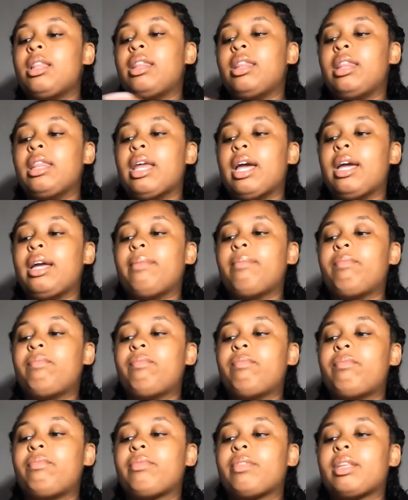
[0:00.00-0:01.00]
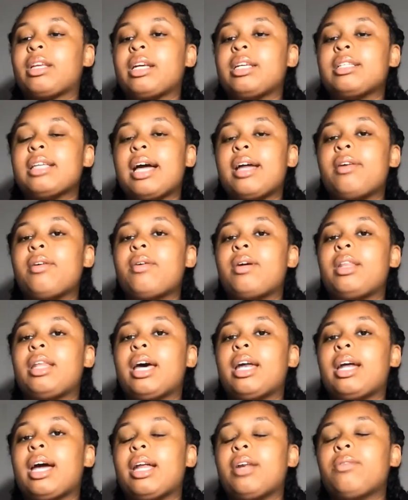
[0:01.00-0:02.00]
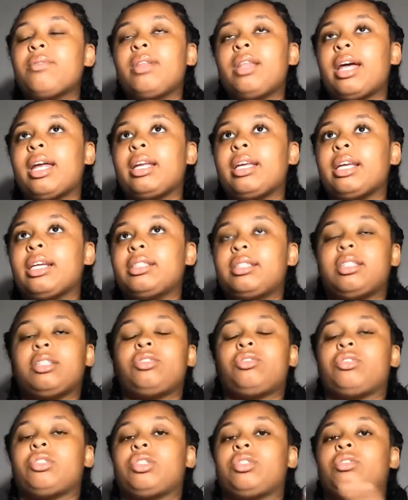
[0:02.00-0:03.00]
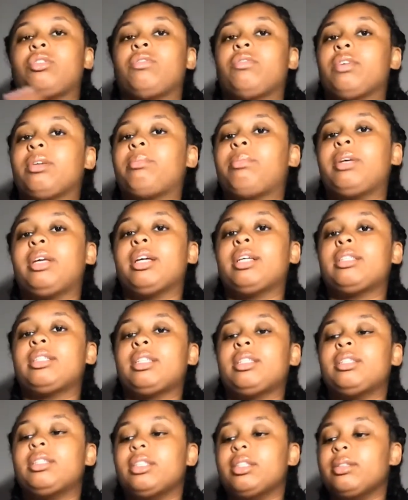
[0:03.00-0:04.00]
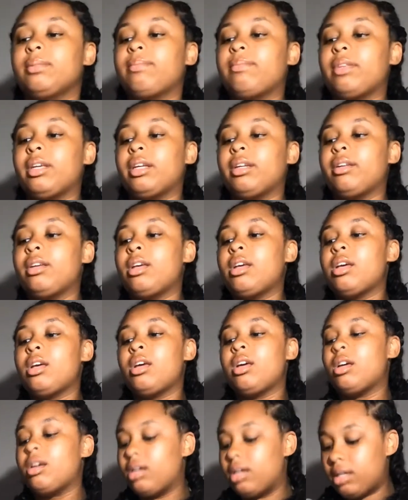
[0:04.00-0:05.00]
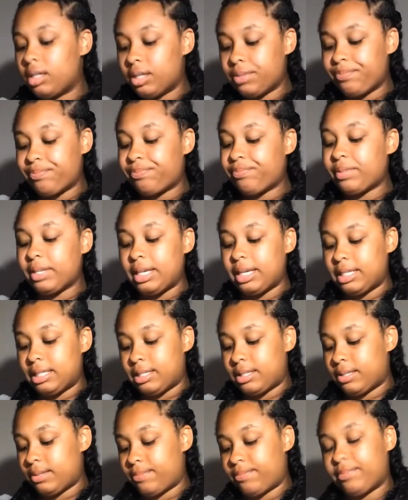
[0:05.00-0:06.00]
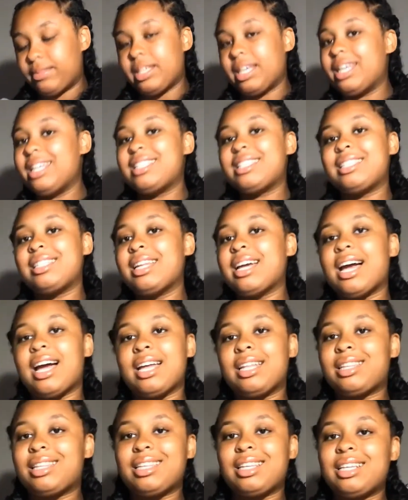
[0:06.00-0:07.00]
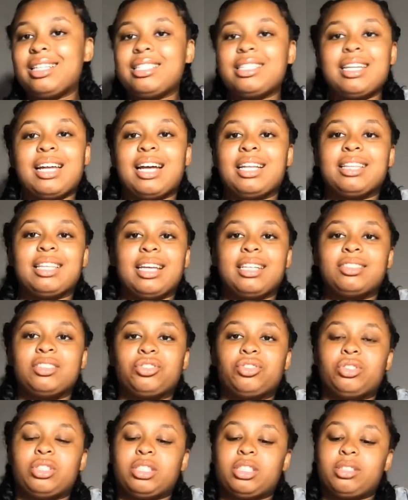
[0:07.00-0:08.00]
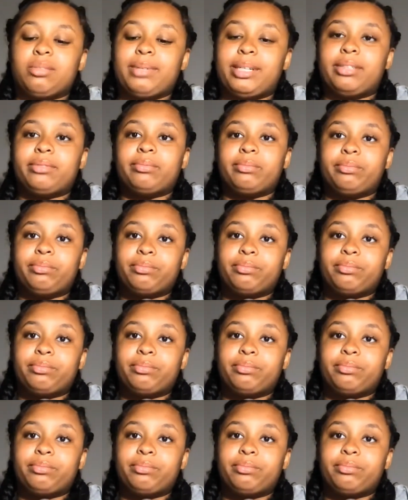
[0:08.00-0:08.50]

Like, because I knew a lot of kids that stressed over the PSAT, and it's not that to stress about.